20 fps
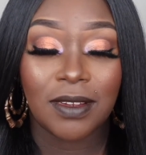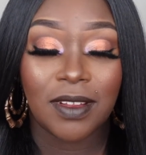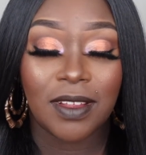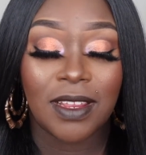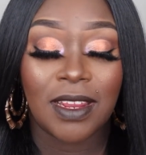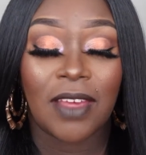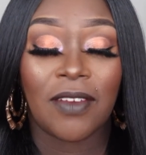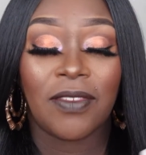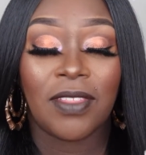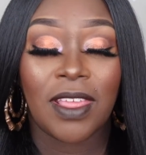
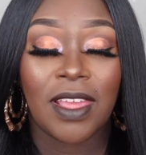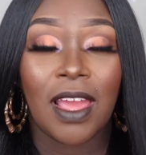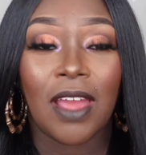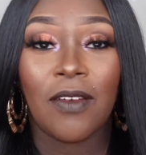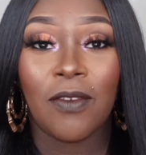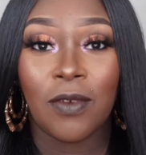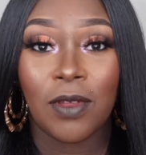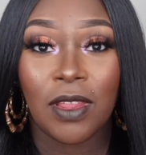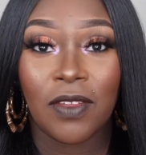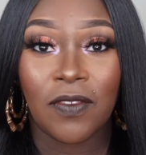I think I
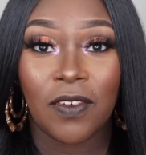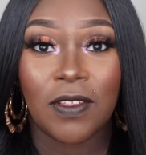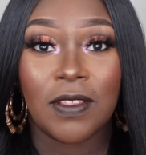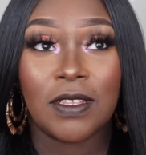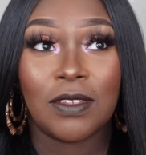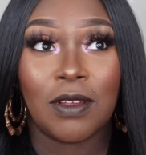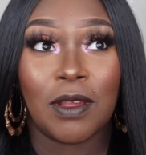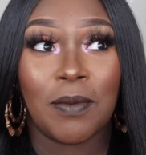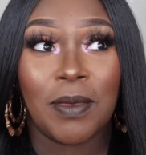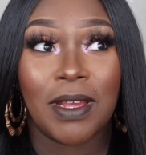really feel
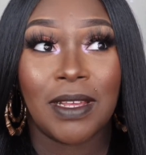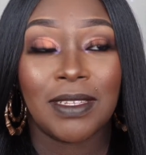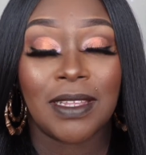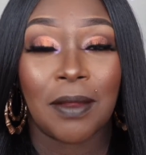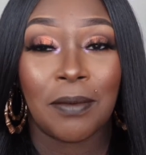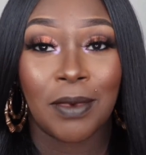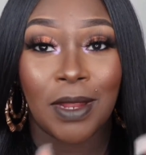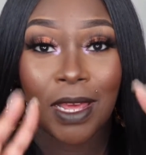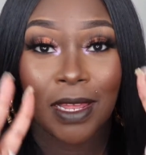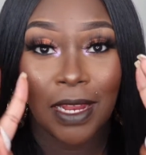this way because
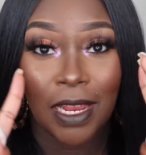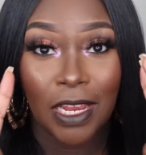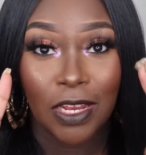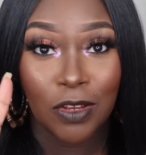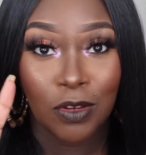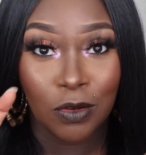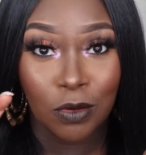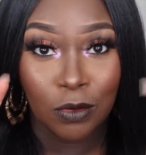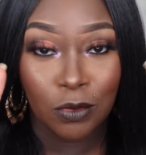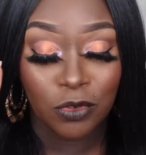I'm not a
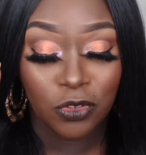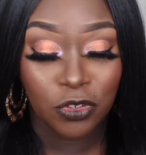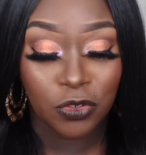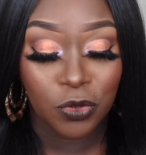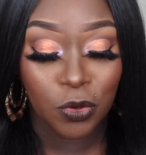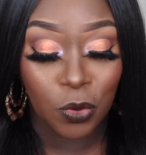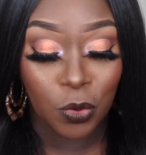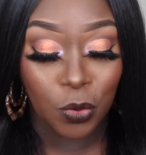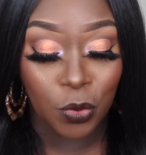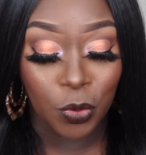
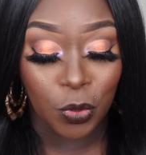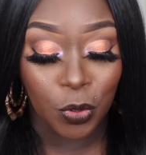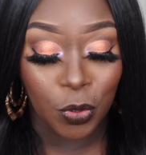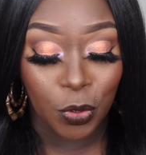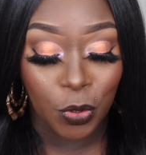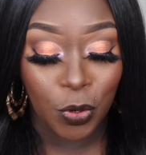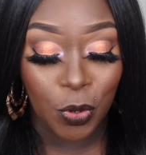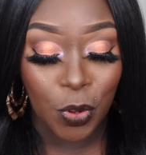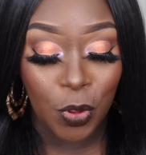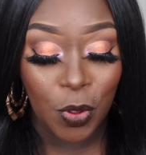neutral
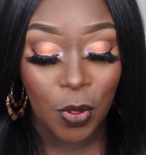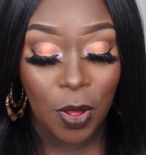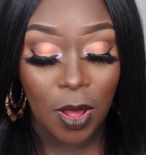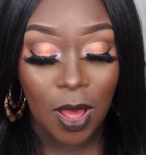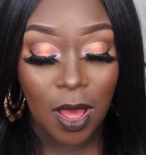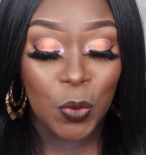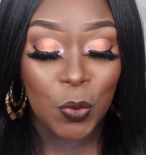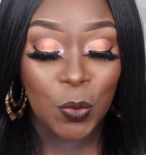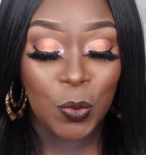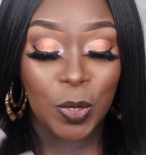girl
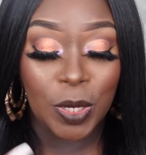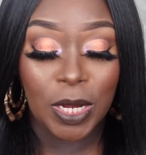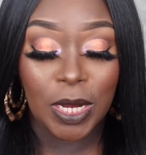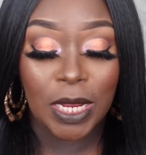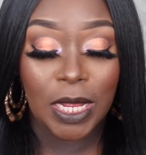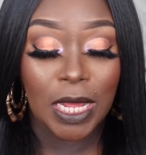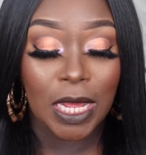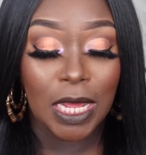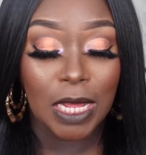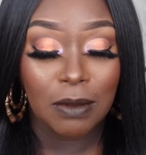when
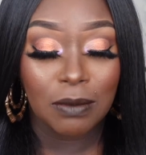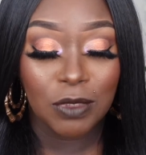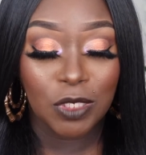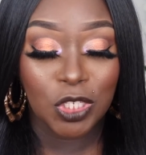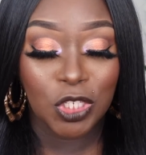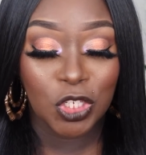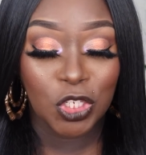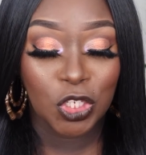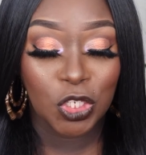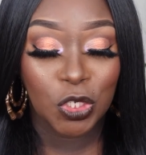it
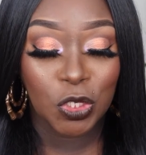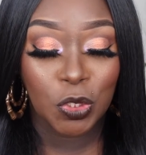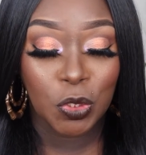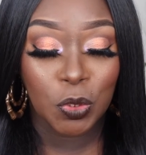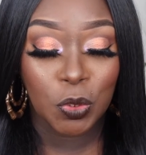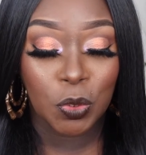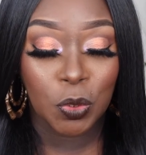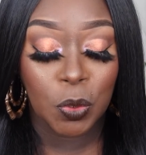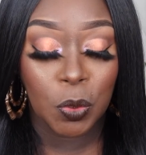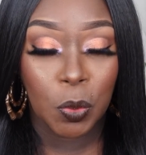comes
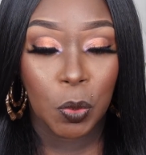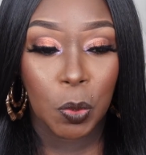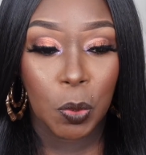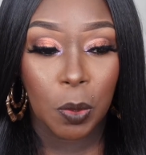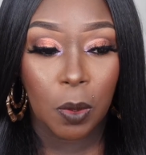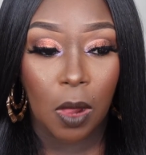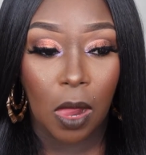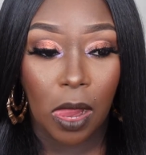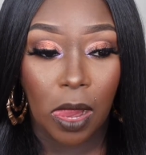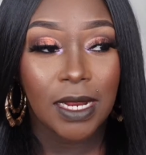to,